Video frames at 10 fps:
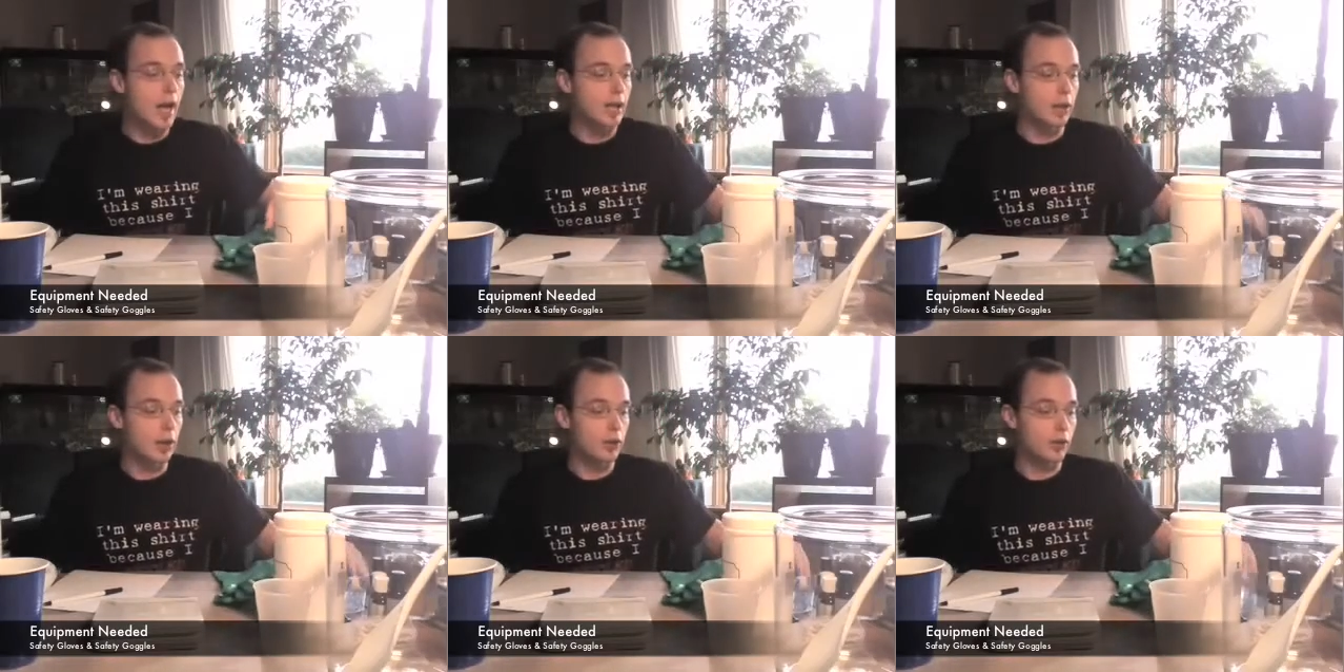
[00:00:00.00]
And
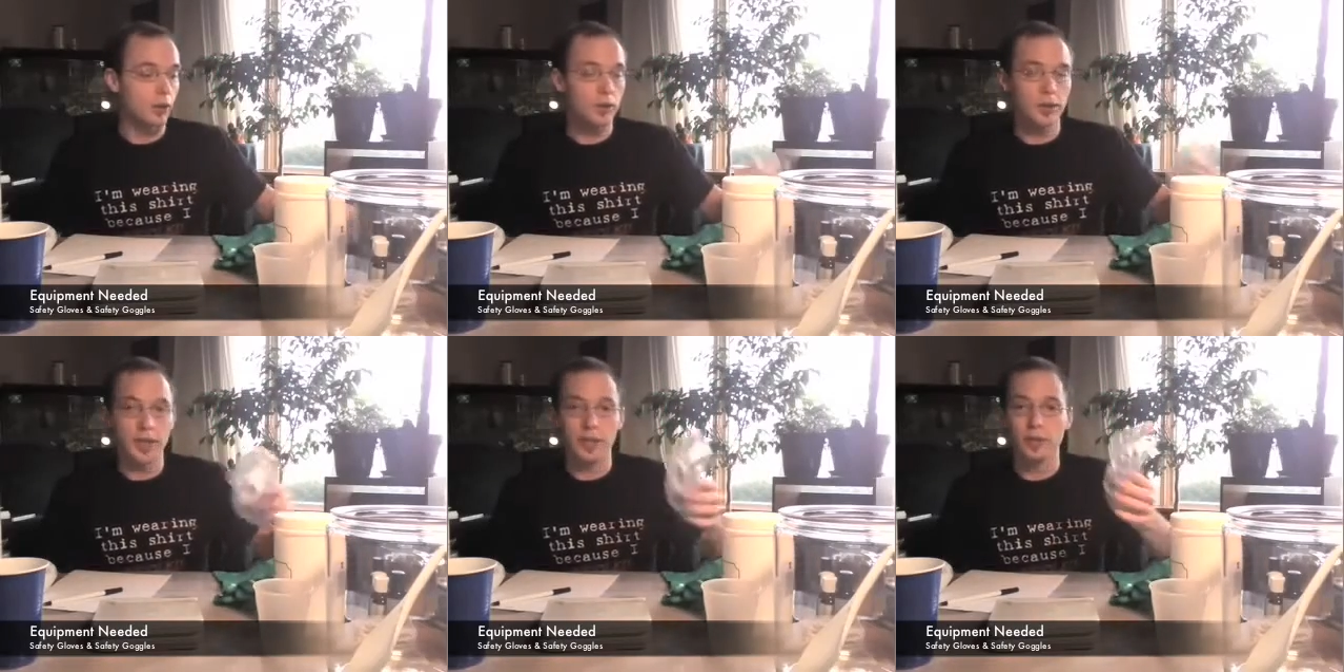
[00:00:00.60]
then also,
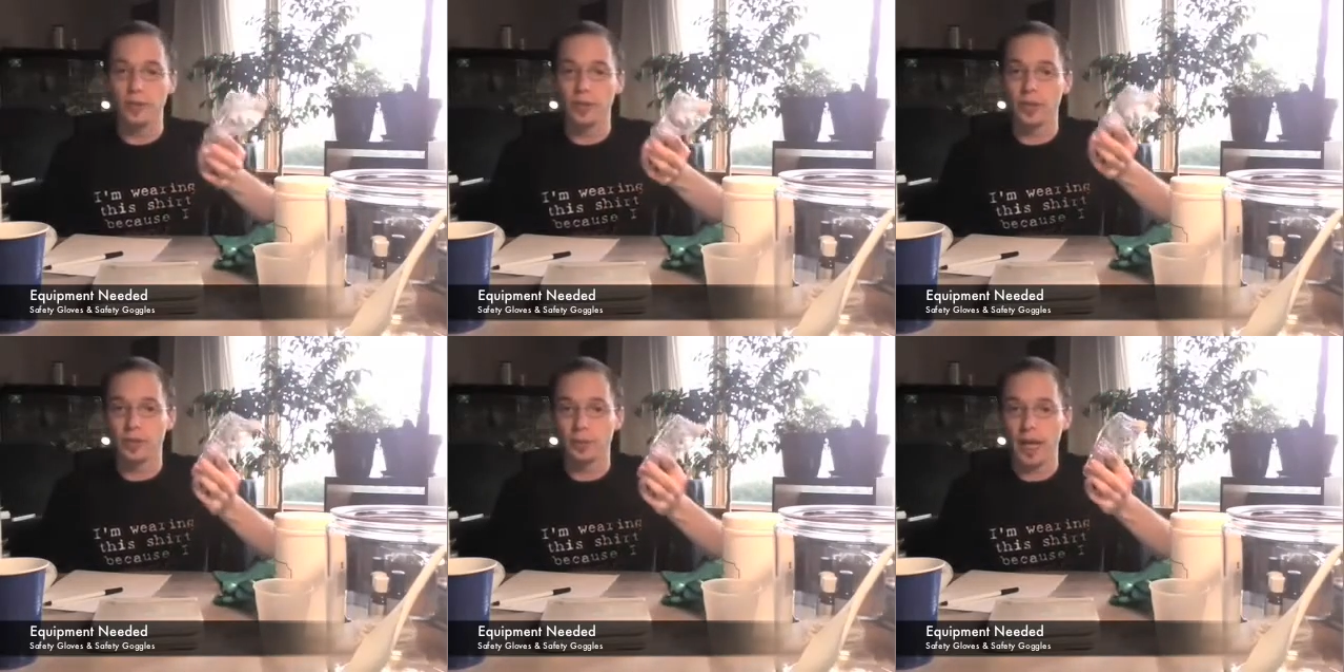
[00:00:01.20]
in case there's
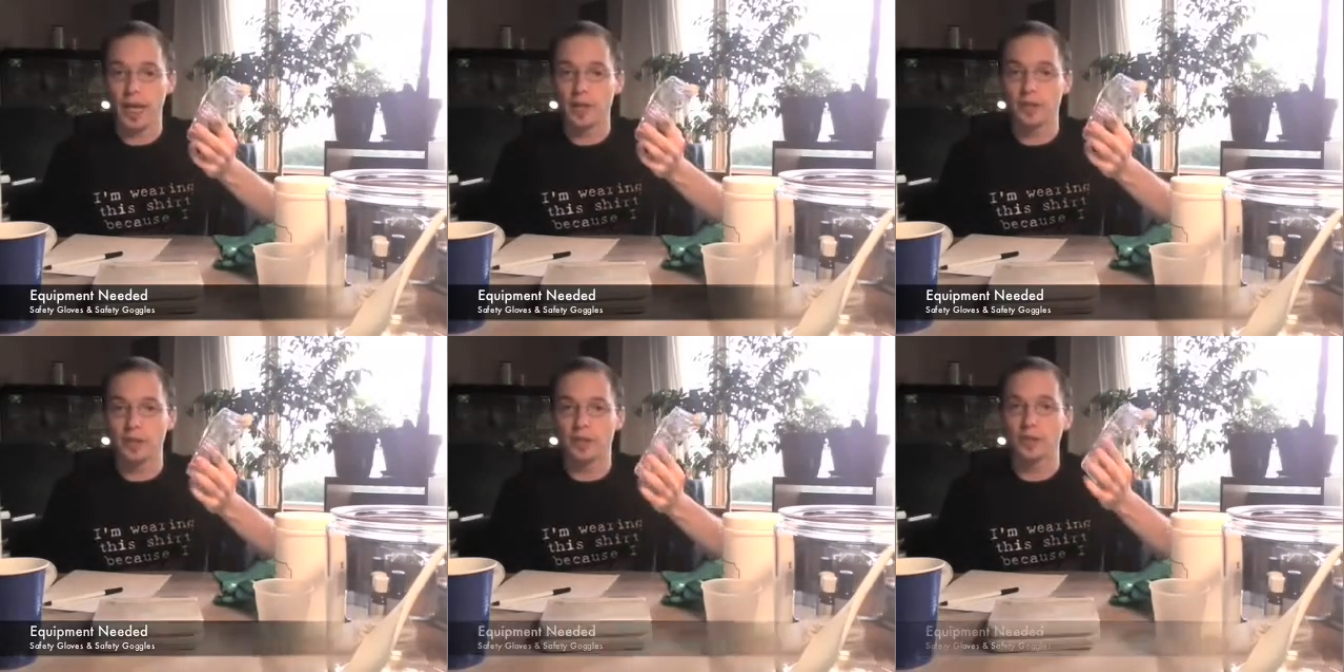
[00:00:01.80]
any
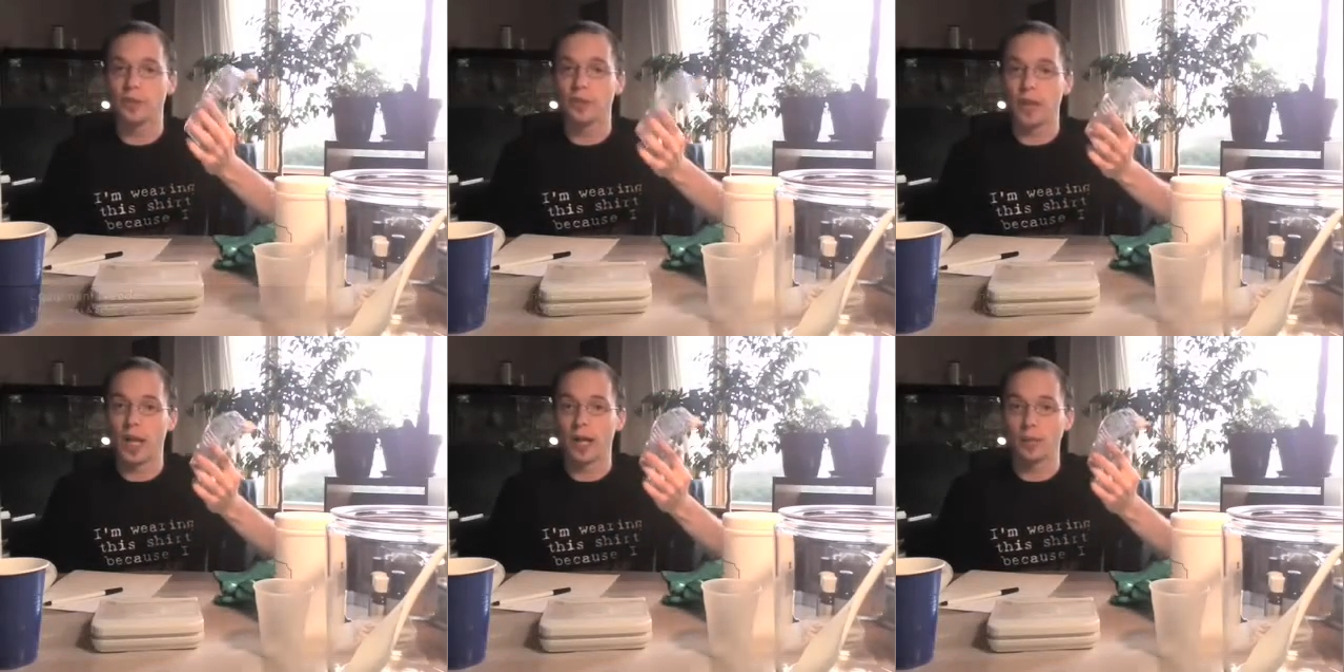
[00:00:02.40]
splashes or if the
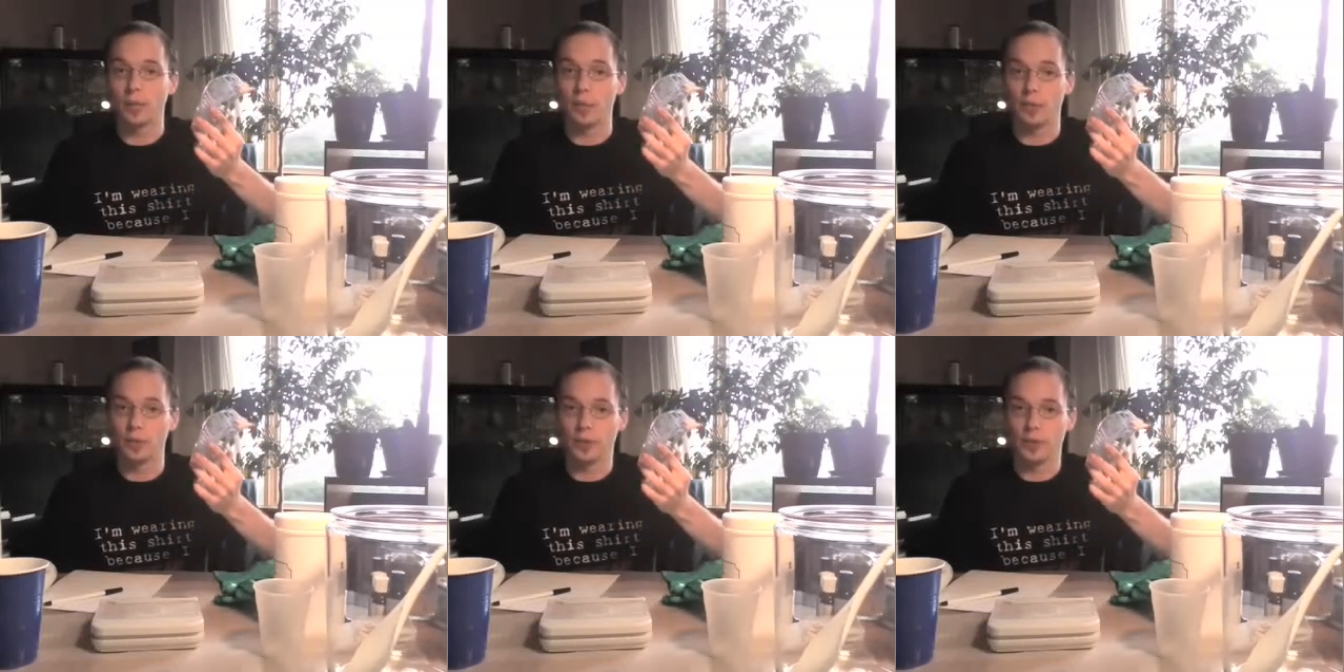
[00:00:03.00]
lye
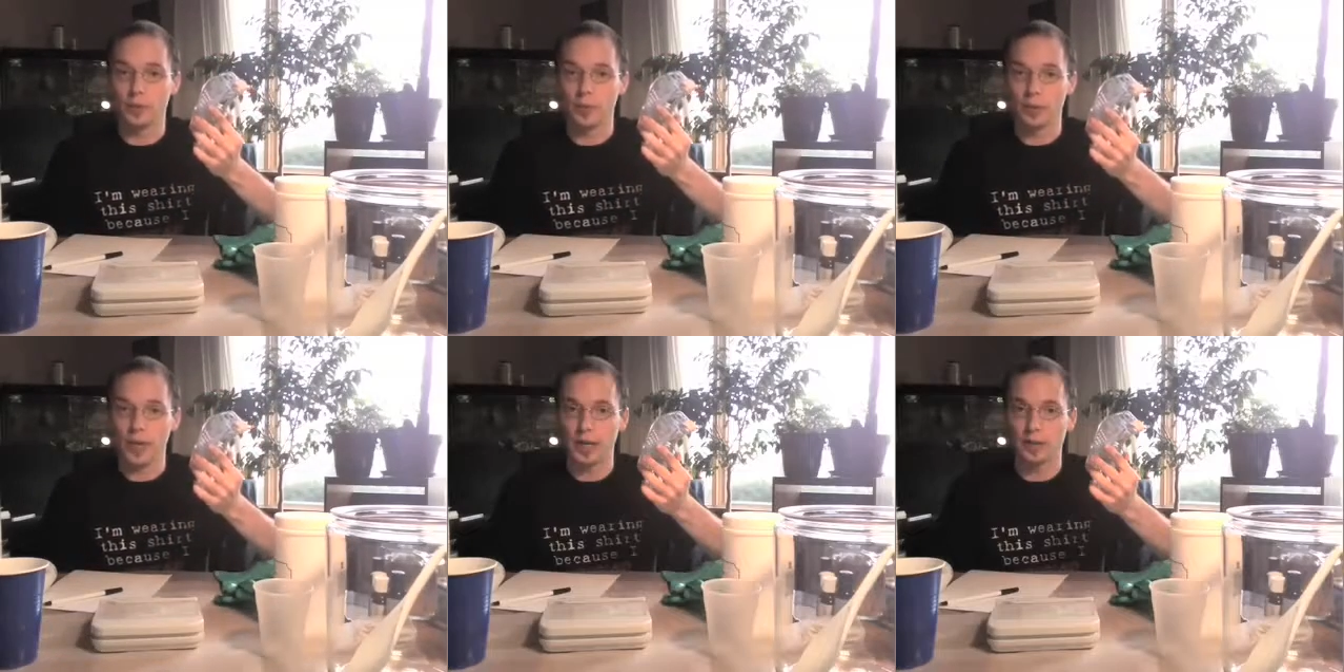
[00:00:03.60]
boils over when
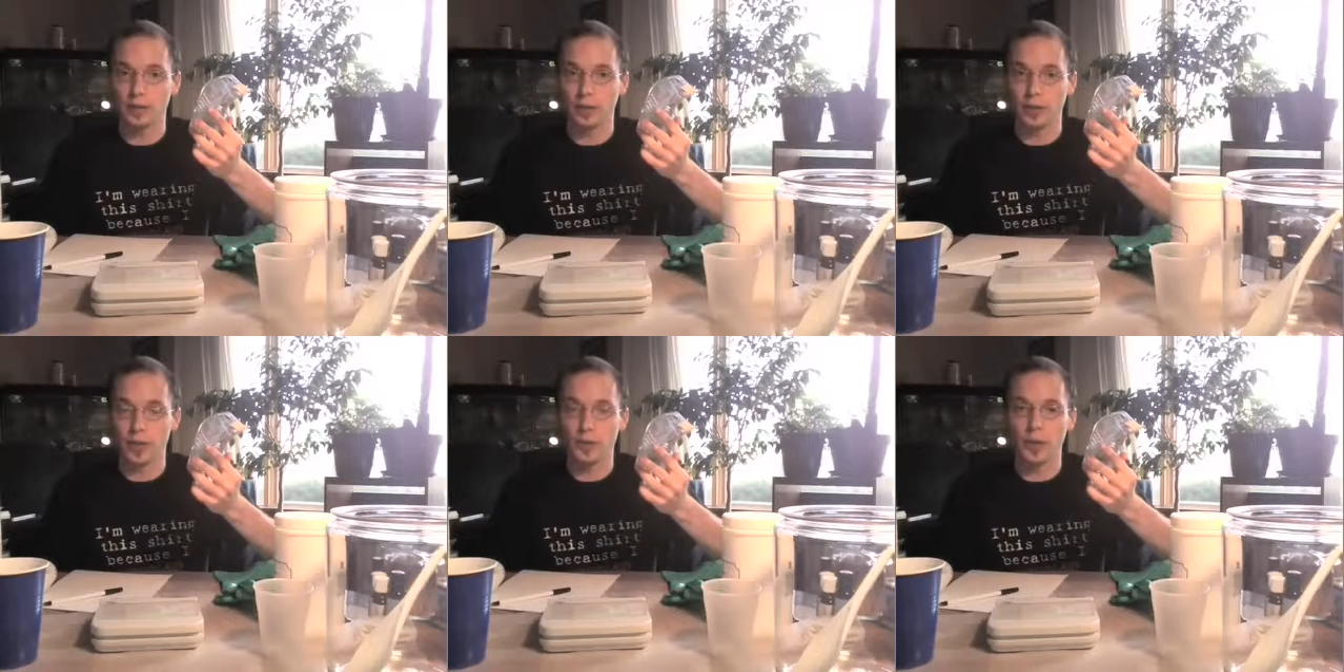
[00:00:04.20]
you add it to the
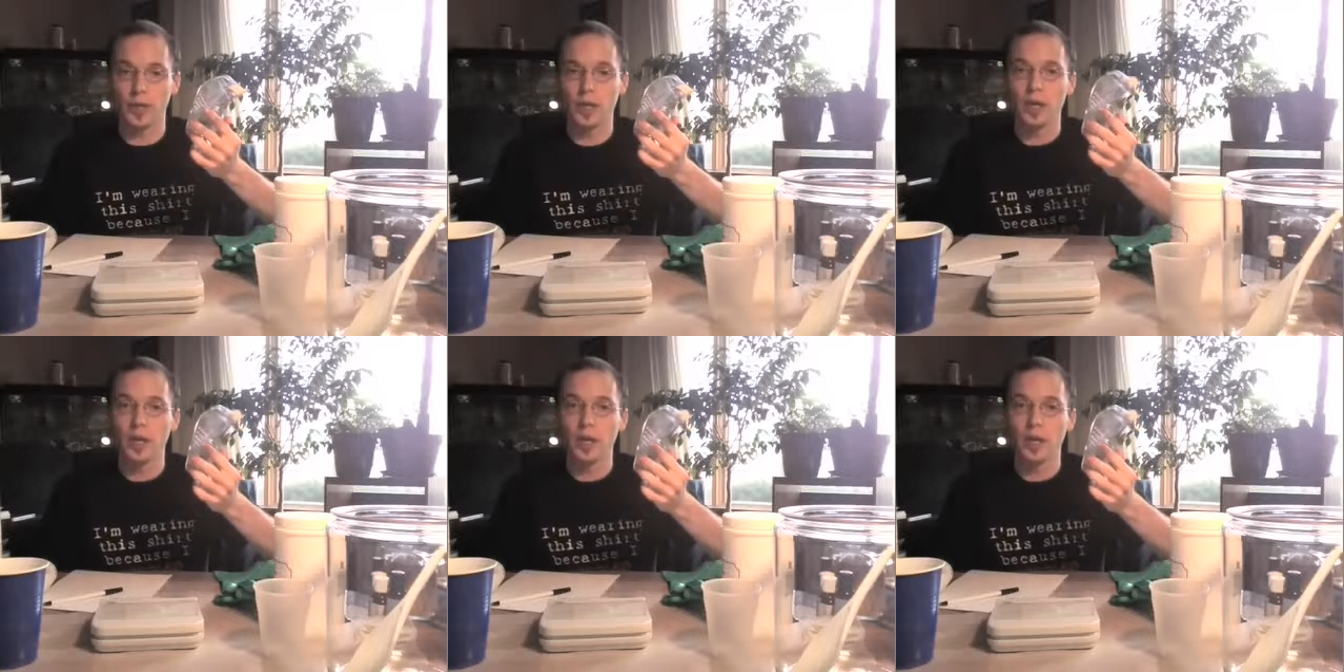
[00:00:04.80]
liquid,